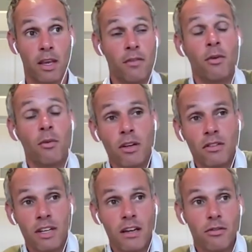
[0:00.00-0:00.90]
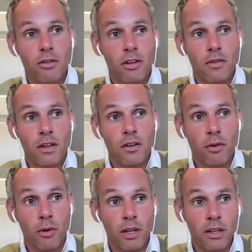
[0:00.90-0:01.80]
If you want to get a certificate
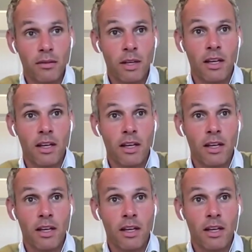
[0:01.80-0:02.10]
for it,